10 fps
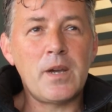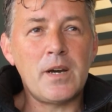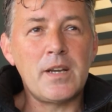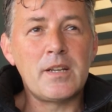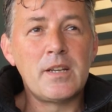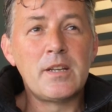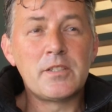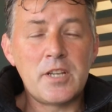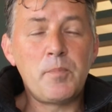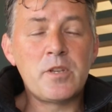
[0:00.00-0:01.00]
High.
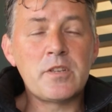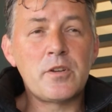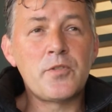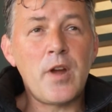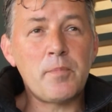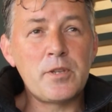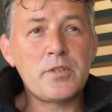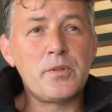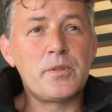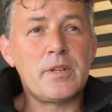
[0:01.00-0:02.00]
Jeppe is a good rugby
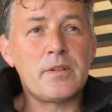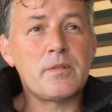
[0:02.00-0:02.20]
school, and